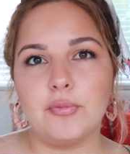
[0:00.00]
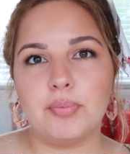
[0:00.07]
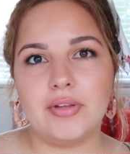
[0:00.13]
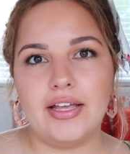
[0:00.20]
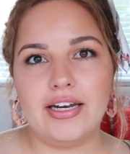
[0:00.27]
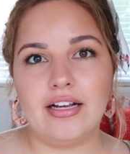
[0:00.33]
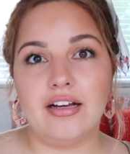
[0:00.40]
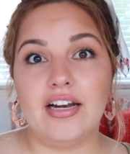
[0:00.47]

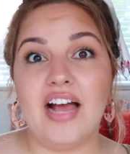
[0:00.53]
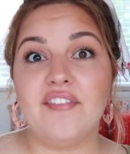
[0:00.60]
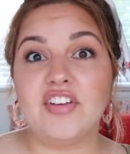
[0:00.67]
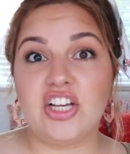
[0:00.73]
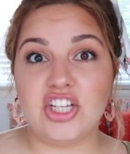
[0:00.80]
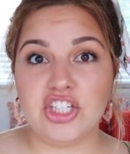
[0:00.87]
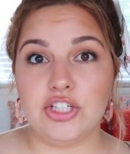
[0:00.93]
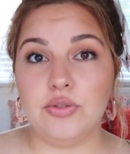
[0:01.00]
planning on having
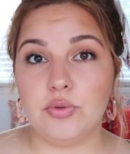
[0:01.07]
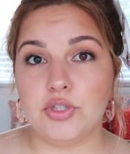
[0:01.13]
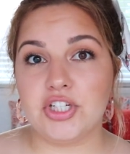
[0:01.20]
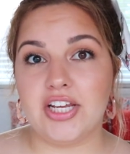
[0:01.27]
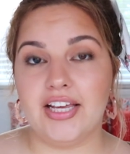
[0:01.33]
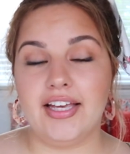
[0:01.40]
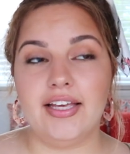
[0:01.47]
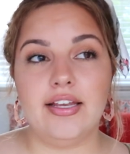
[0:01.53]
a huge
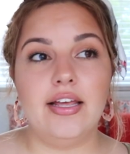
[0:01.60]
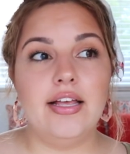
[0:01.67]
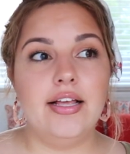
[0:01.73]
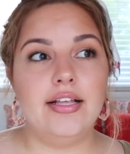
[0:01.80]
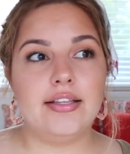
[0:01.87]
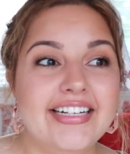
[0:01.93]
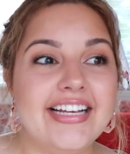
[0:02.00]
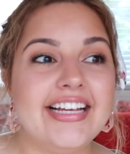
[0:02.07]
kit.
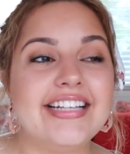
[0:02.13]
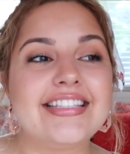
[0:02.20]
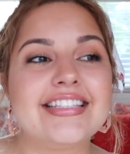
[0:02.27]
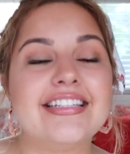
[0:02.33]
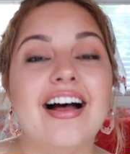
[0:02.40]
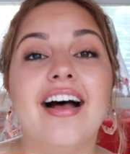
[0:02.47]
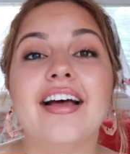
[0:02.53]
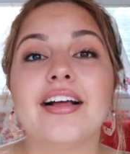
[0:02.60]
It's
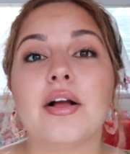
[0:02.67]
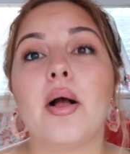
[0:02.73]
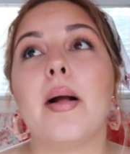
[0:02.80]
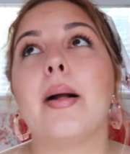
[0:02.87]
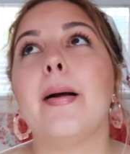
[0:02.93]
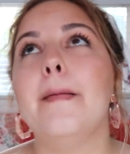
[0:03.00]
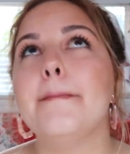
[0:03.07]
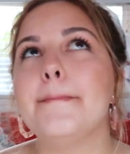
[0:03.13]
not
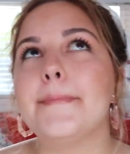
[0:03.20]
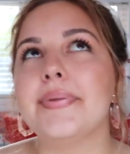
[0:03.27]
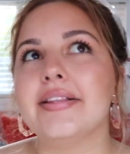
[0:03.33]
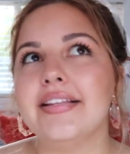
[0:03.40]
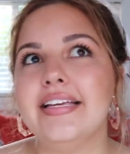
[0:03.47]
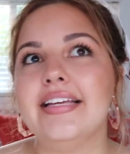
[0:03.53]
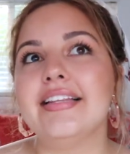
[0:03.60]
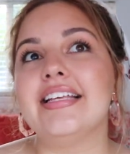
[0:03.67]

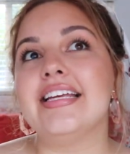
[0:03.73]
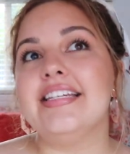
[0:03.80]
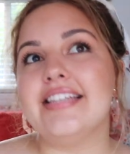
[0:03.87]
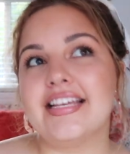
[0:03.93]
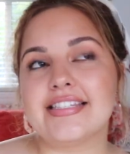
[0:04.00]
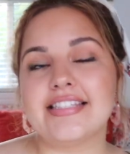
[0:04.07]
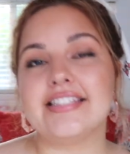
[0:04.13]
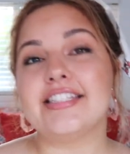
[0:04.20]
completely
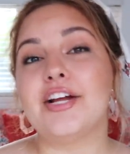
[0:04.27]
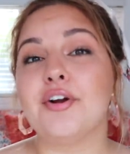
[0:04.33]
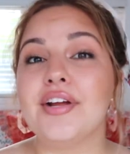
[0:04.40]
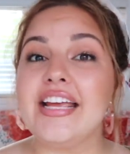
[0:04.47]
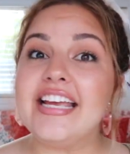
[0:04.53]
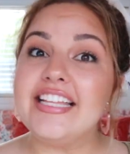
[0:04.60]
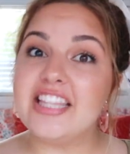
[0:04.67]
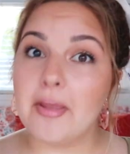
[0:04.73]

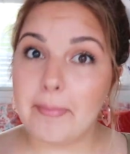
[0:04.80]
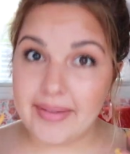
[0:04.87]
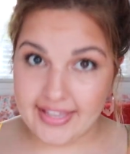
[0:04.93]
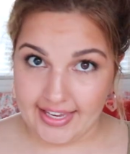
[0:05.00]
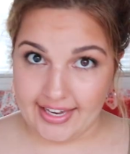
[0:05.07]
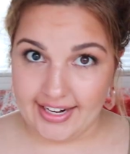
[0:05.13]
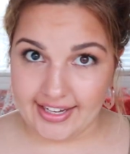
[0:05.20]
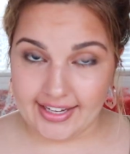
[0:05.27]
necessary in the
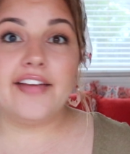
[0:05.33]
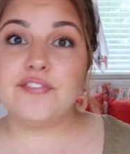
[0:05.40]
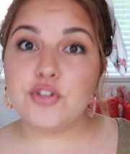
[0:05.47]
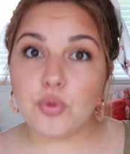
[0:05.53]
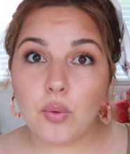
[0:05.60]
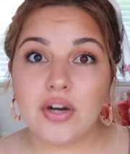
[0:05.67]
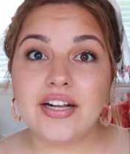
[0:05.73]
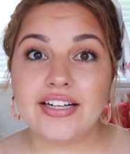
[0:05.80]
beginning. If you
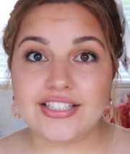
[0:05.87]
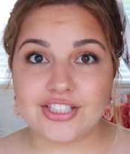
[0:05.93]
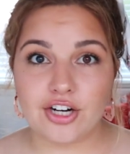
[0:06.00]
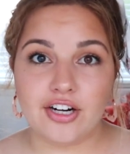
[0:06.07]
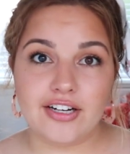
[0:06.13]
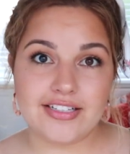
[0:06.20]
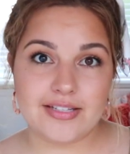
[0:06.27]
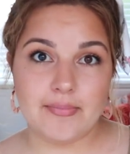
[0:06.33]
wanna get
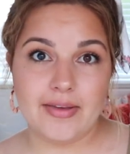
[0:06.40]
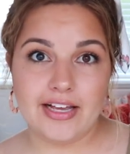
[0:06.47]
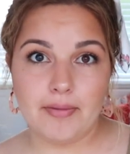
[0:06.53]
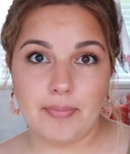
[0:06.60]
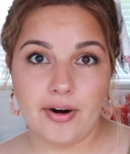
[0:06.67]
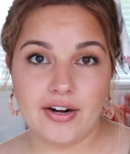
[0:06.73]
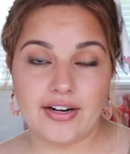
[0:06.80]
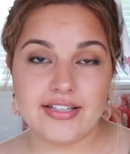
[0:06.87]
started as a makeup
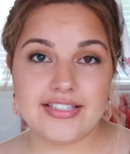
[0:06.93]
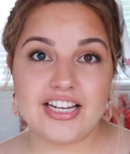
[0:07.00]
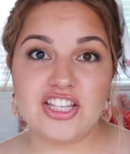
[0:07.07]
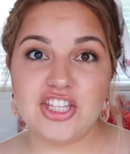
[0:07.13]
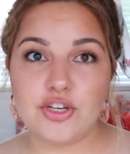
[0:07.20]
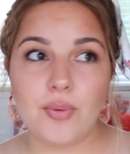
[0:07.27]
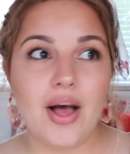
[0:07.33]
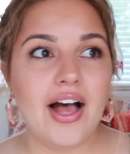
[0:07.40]
artist and
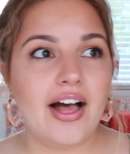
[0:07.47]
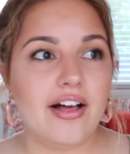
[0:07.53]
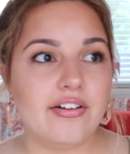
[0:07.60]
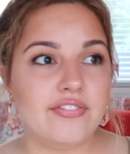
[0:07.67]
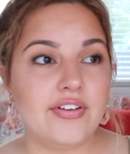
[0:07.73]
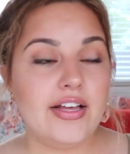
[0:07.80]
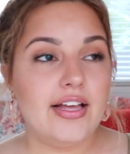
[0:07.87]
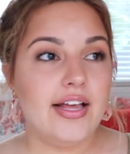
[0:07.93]
you
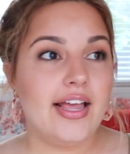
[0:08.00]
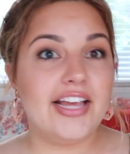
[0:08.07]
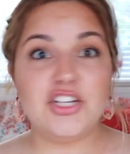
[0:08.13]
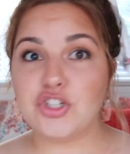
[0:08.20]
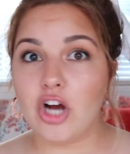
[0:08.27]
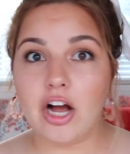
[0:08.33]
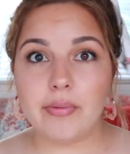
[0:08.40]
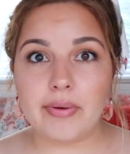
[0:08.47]
have a
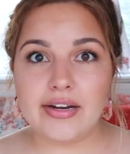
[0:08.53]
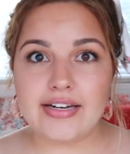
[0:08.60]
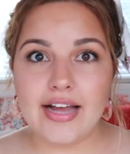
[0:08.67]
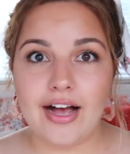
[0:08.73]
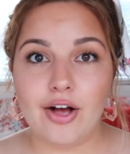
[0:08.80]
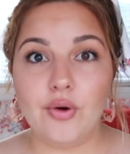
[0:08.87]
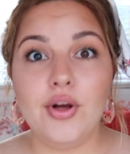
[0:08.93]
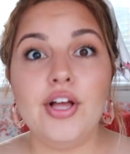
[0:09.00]
job right
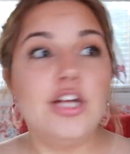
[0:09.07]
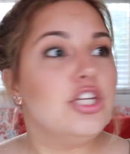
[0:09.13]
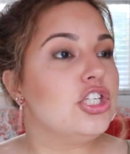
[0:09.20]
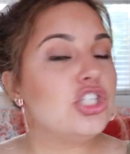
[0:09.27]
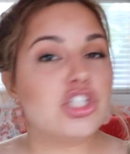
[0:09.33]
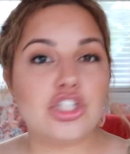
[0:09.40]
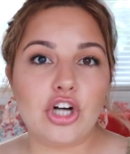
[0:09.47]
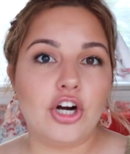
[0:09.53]
now,
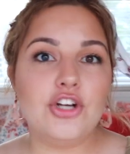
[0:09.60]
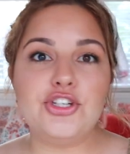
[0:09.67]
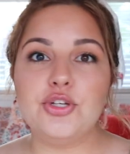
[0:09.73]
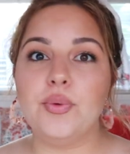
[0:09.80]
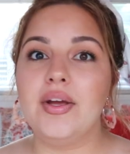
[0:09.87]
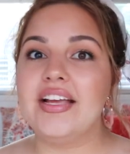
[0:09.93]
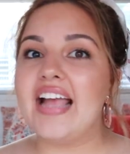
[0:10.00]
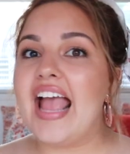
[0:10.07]
start
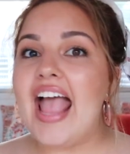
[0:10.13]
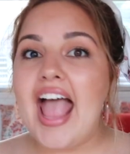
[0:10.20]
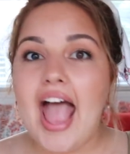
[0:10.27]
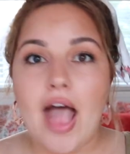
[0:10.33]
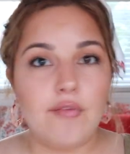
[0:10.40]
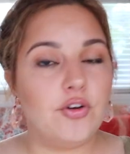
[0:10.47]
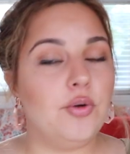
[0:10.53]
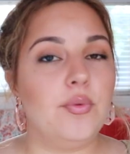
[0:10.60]
doing
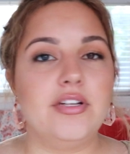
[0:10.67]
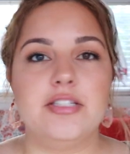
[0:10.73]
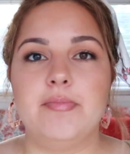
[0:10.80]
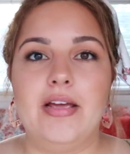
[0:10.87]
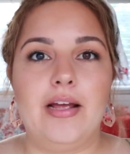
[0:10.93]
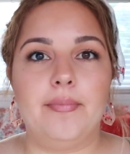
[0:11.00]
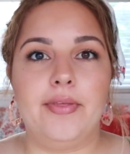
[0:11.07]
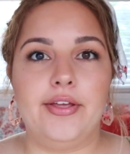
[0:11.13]
everyone's
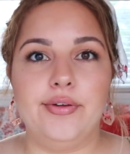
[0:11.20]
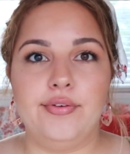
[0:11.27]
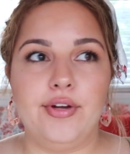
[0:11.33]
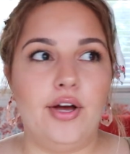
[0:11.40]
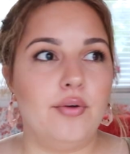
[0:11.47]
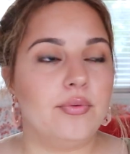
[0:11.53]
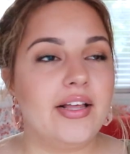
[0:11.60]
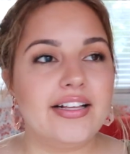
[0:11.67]
makeup that you
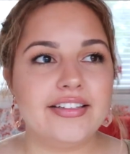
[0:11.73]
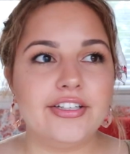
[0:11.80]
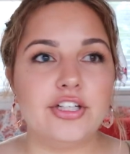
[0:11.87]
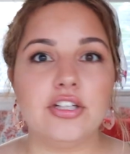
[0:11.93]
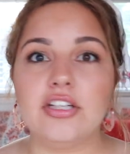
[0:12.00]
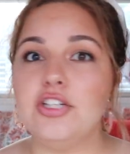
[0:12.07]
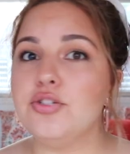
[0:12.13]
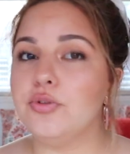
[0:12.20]
know. Like
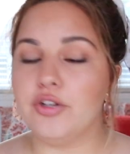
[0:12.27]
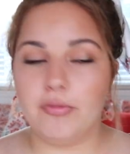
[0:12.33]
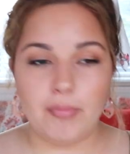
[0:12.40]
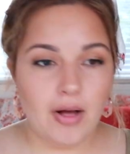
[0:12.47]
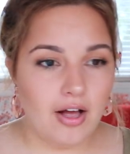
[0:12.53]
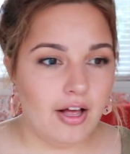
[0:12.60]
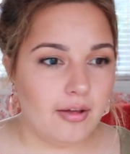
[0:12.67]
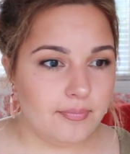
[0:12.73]
literally do your
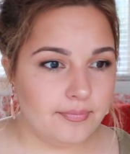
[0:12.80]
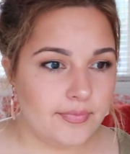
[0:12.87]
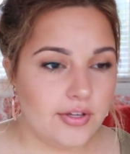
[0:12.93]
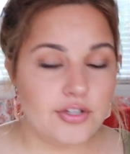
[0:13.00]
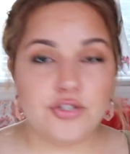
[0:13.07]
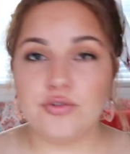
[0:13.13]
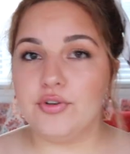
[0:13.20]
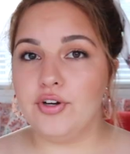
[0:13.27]
mom,
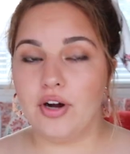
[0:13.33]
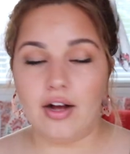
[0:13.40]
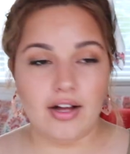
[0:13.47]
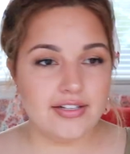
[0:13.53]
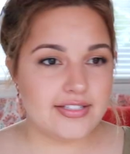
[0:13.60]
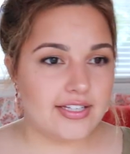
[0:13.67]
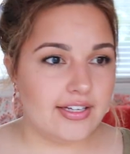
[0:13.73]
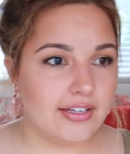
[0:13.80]
do your
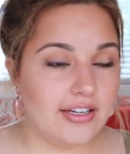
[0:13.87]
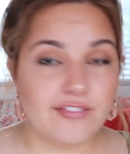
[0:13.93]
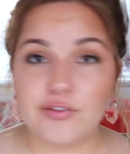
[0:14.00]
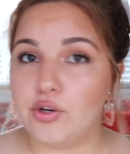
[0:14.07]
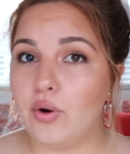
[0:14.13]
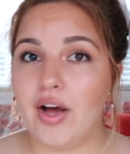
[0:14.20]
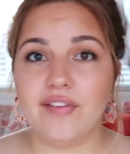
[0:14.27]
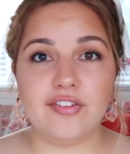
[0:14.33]
auntie. If you
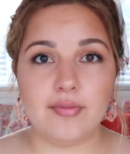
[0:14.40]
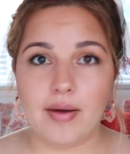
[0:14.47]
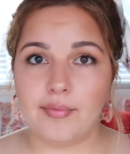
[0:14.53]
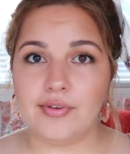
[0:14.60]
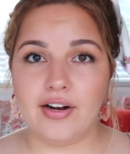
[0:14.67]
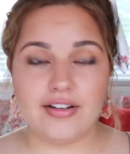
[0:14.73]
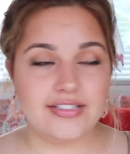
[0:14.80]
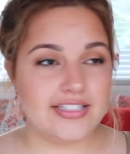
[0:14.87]
don't have your mom
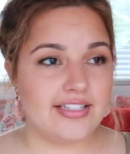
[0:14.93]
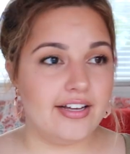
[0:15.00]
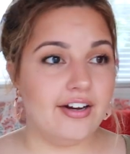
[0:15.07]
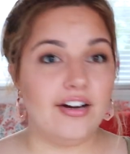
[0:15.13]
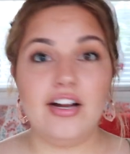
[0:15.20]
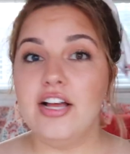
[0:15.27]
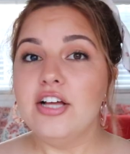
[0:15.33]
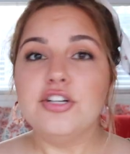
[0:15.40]
and auntie
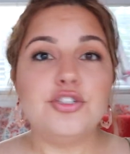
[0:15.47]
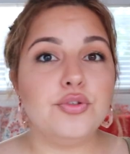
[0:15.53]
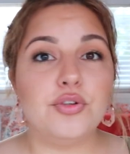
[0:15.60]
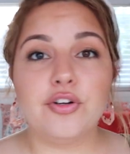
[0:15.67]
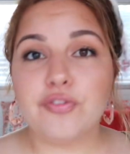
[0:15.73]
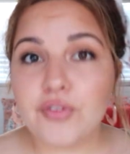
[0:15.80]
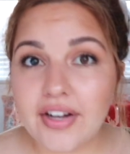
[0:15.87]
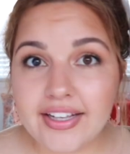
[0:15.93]
there, do
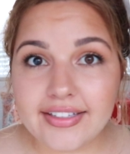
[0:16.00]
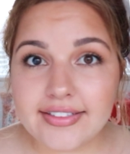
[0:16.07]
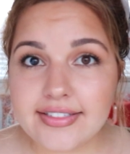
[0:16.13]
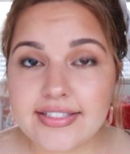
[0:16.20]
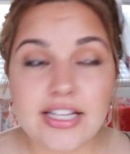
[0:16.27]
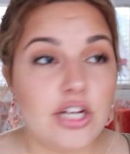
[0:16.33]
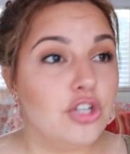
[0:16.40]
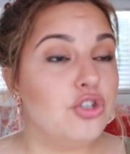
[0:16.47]
your
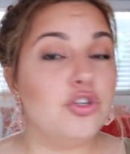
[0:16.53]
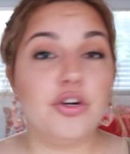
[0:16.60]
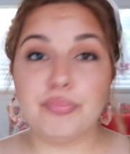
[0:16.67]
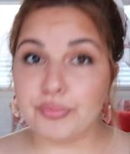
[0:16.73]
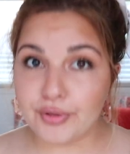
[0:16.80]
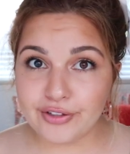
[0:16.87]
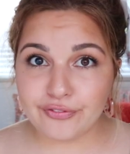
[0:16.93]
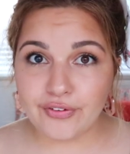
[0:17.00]
friends, do your
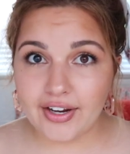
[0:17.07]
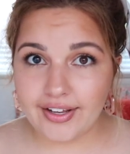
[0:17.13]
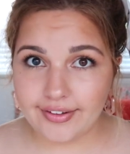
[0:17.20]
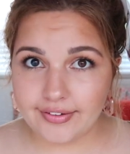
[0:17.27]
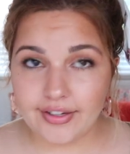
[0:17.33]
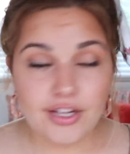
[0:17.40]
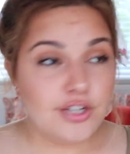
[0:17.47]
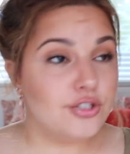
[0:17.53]

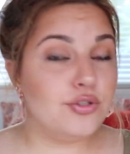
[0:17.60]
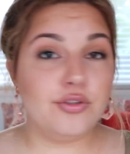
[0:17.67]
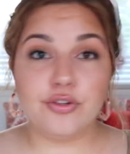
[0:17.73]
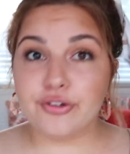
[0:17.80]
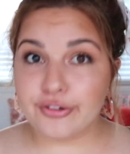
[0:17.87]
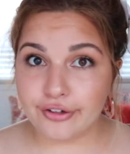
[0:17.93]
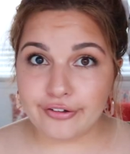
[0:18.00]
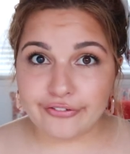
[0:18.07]
boyfriend, do your
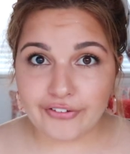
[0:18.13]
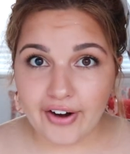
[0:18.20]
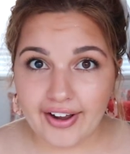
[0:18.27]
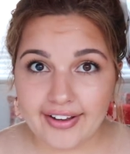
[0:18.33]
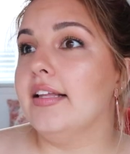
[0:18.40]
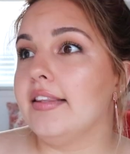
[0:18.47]
girlfriend.